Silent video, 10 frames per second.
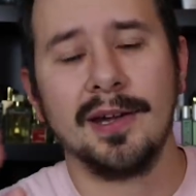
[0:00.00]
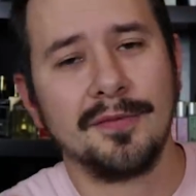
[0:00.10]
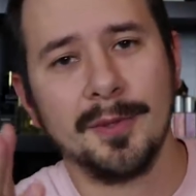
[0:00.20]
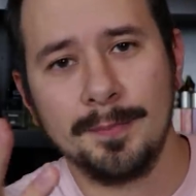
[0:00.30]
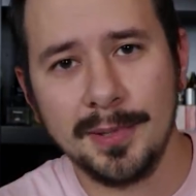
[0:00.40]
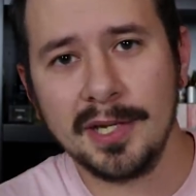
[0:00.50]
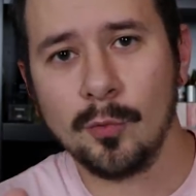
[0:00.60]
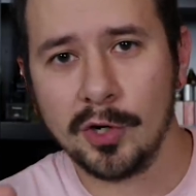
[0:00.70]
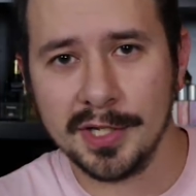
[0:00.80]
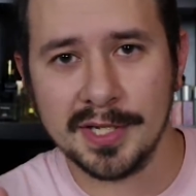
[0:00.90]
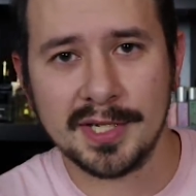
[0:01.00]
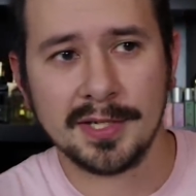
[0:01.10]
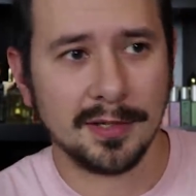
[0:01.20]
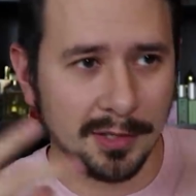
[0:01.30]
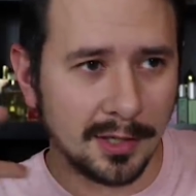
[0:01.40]
And of the big
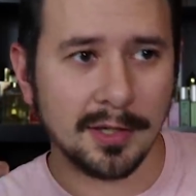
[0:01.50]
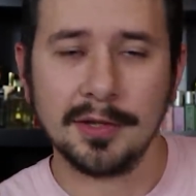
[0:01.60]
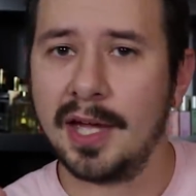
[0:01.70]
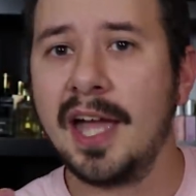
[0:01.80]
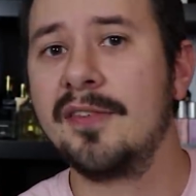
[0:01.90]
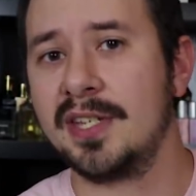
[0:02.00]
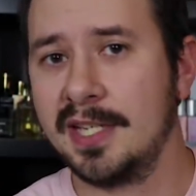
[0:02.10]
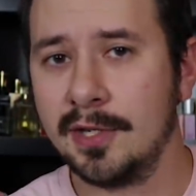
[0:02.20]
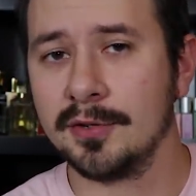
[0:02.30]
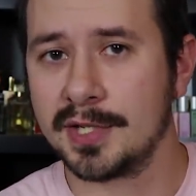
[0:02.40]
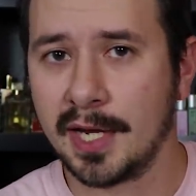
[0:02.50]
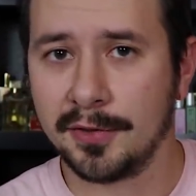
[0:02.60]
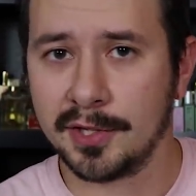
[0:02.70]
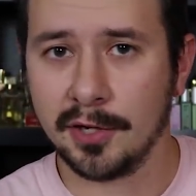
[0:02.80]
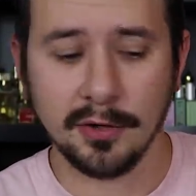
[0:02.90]
ones, the heavy hitters
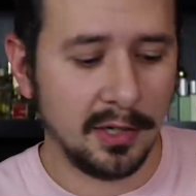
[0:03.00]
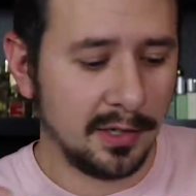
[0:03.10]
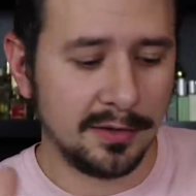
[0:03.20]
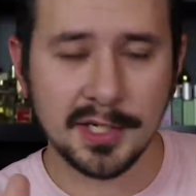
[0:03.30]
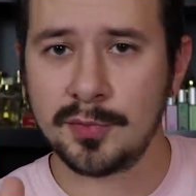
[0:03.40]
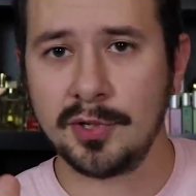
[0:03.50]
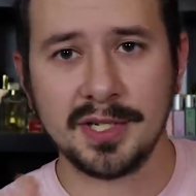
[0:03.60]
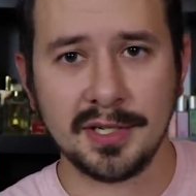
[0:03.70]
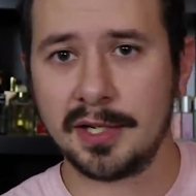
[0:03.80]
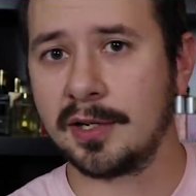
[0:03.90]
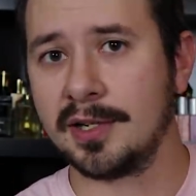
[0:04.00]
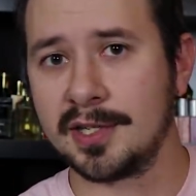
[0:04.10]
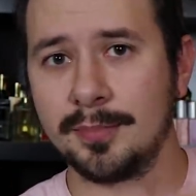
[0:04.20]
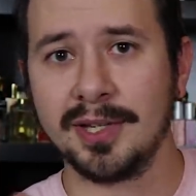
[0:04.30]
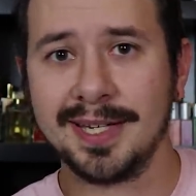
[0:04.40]
out there, this one is not gonna
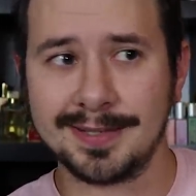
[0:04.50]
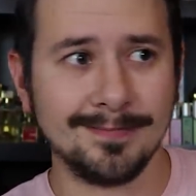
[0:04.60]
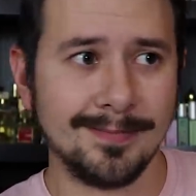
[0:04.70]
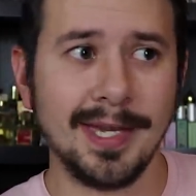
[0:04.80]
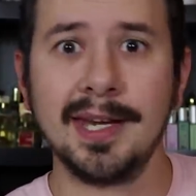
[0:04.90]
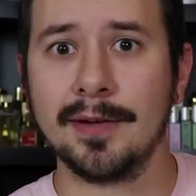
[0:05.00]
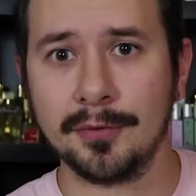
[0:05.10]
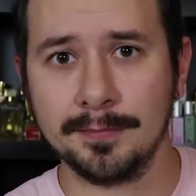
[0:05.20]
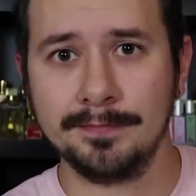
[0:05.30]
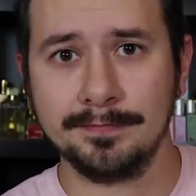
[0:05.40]
supplant any of them.